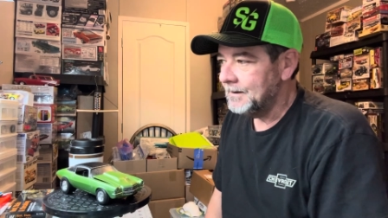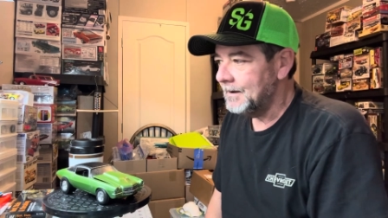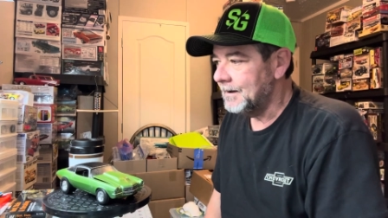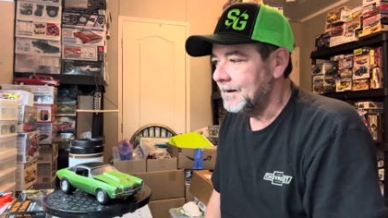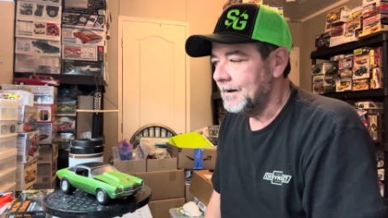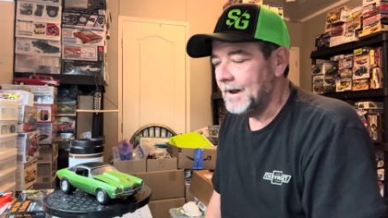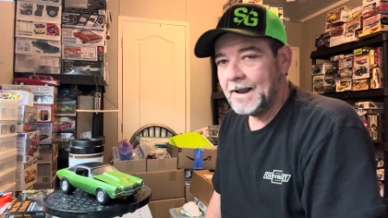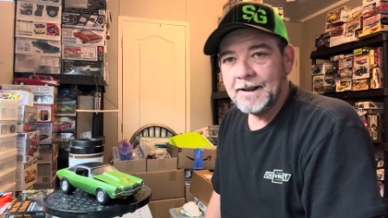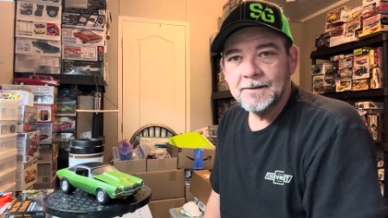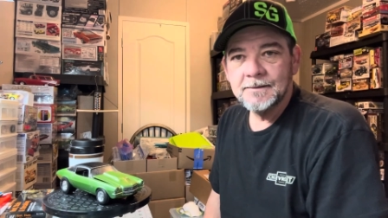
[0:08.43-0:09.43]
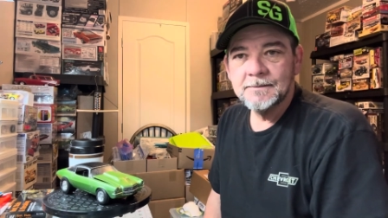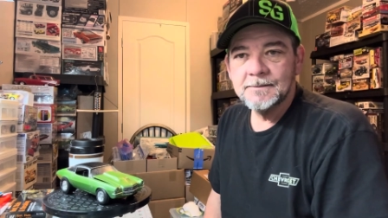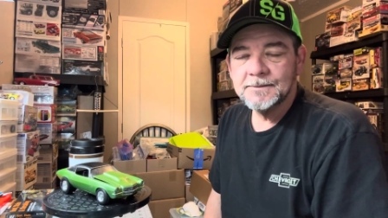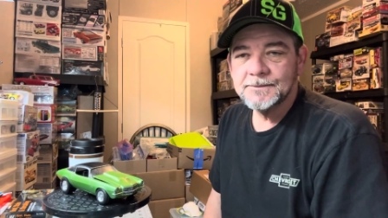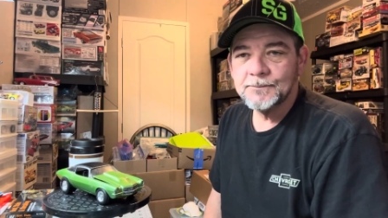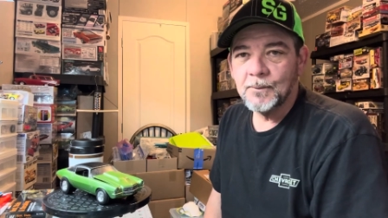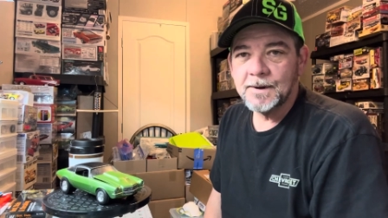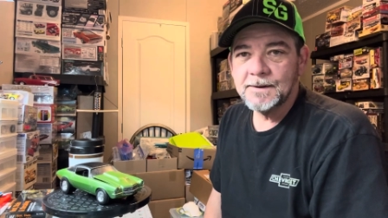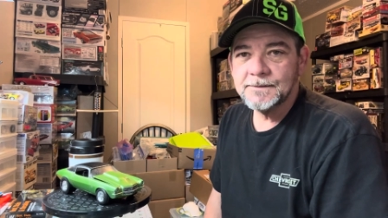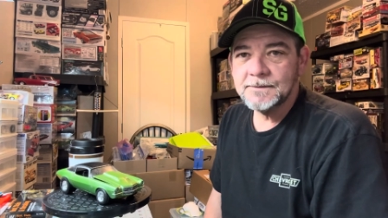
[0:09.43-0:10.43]
Hey, what
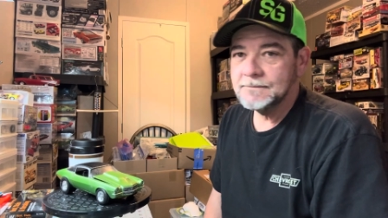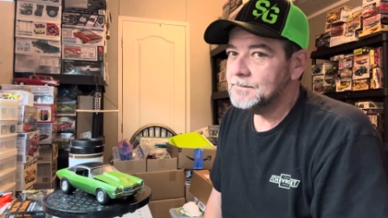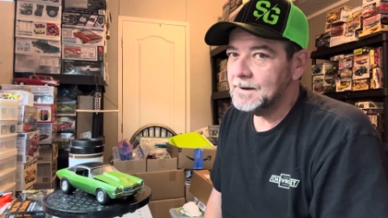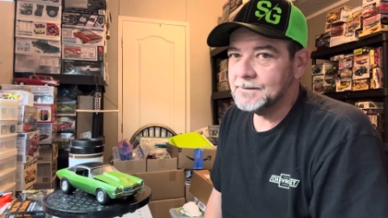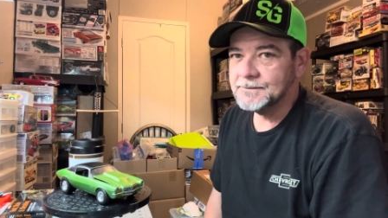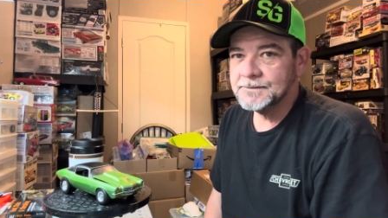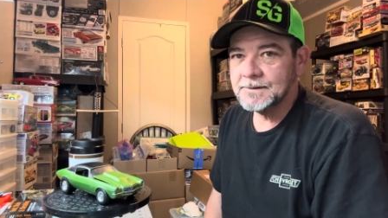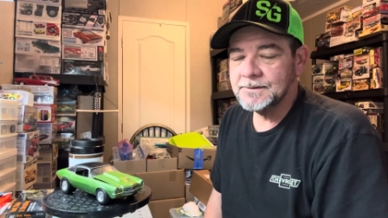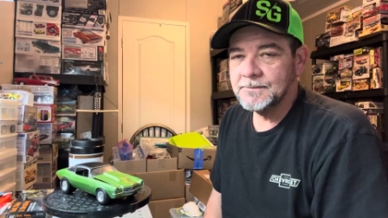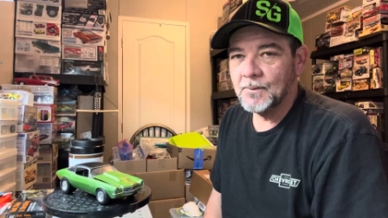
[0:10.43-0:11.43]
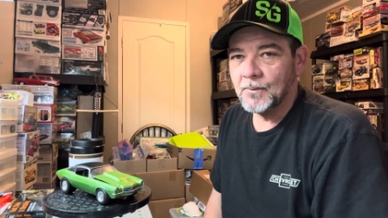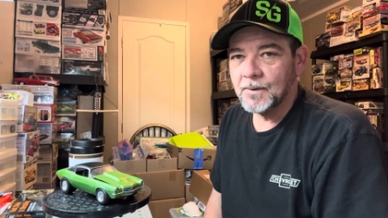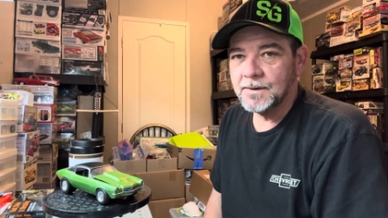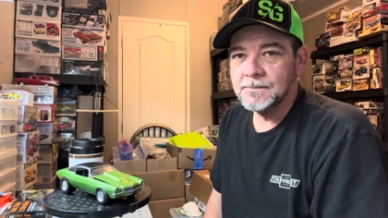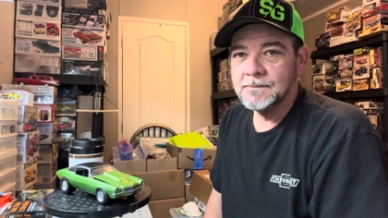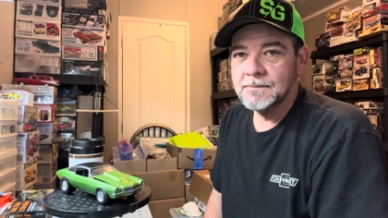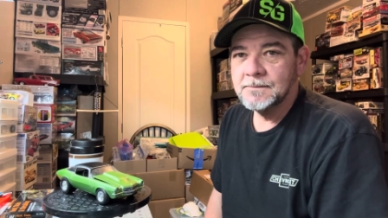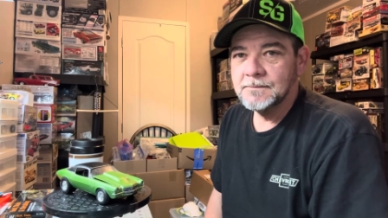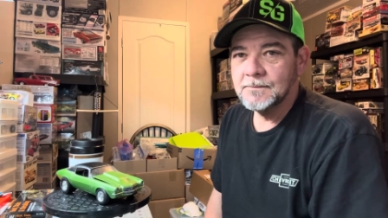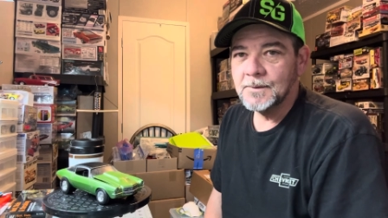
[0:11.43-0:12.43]
is it? It's Sunday morning.
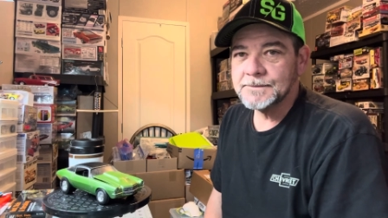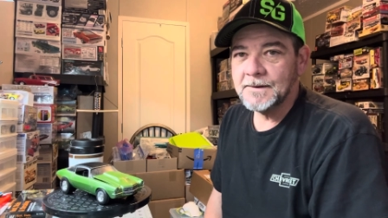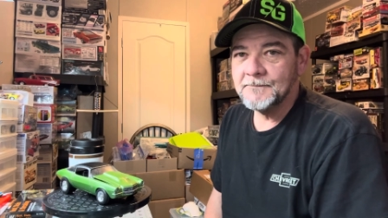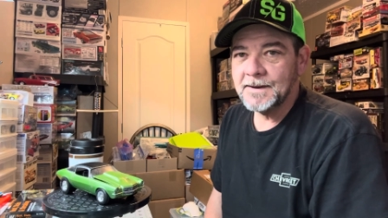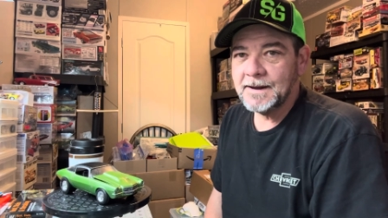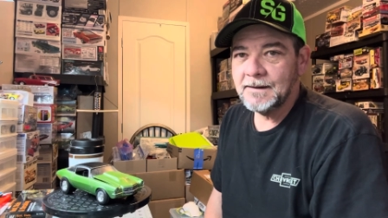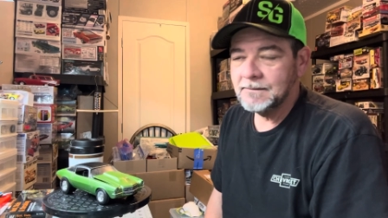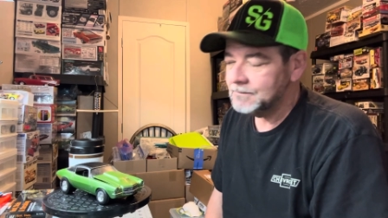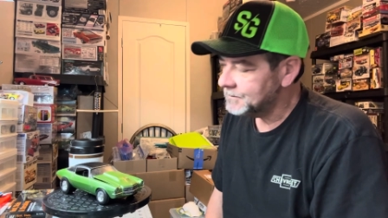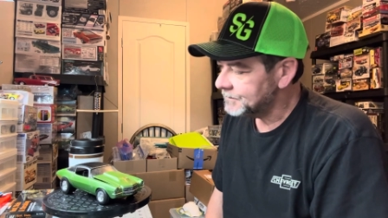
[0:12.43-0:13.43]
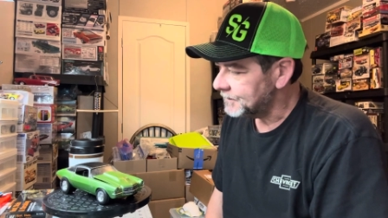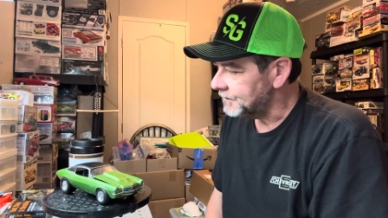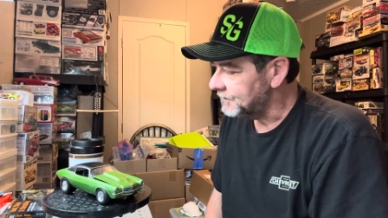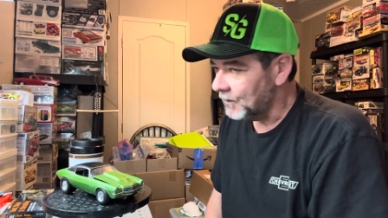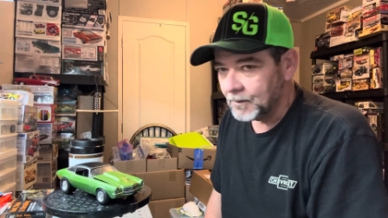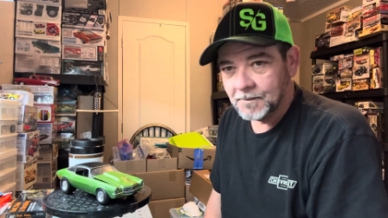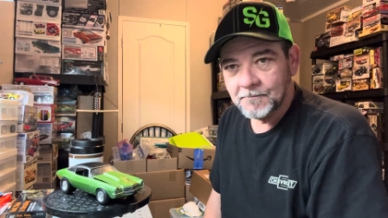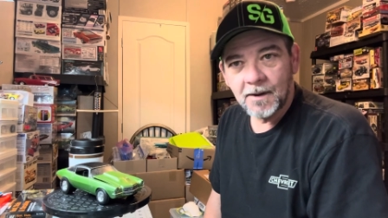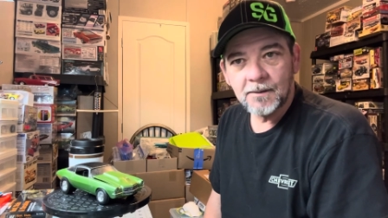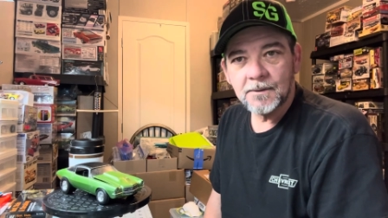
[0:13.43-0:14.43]
What's that mean? Sunday morning
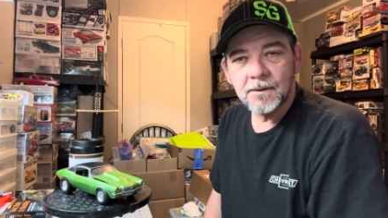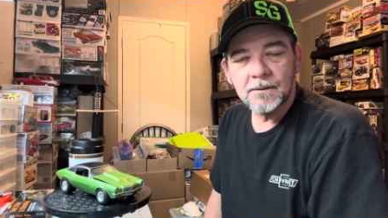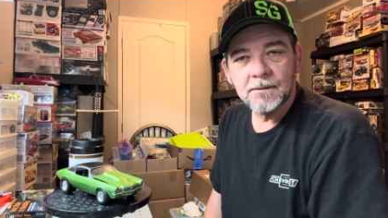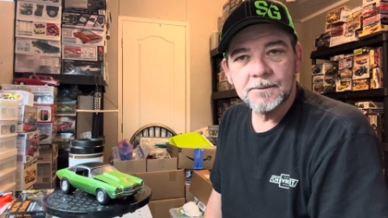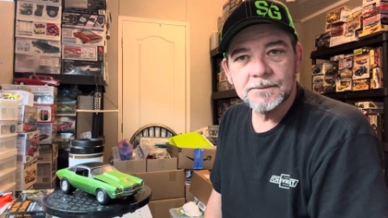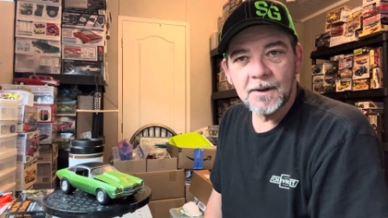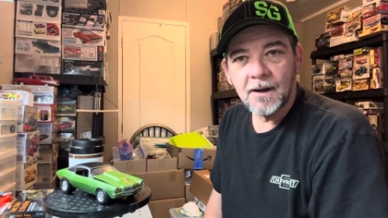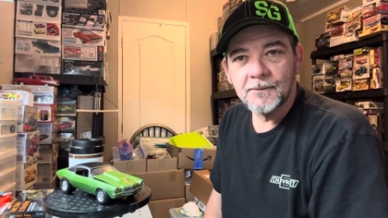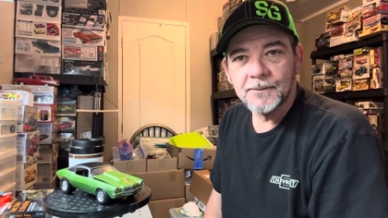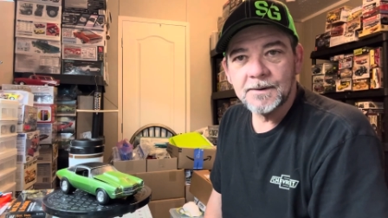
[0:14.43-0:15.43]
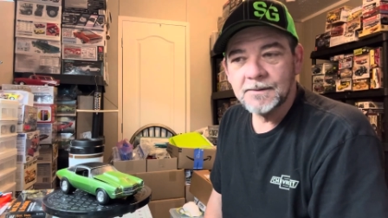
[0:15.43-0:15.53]
model cars and coffee.